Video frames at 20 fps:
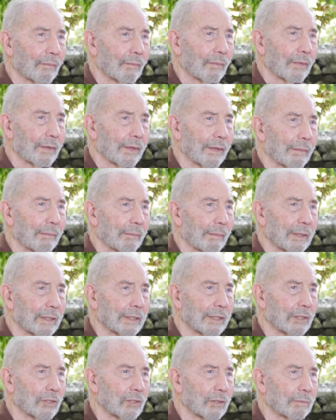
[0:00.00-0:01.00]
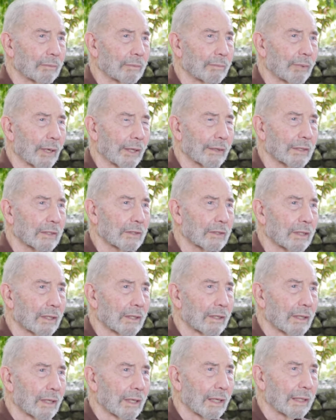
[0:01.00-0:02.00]
The Melanesian brothers
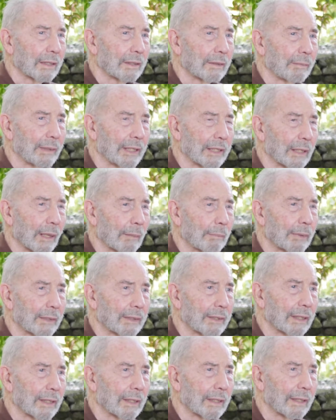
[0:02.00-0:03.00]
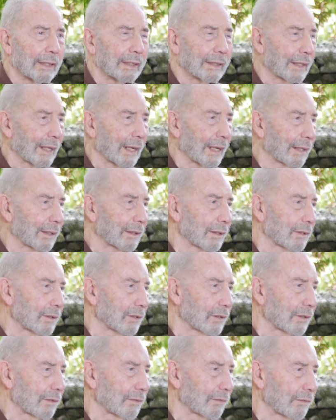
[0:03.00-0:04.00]
had been up in the highlands of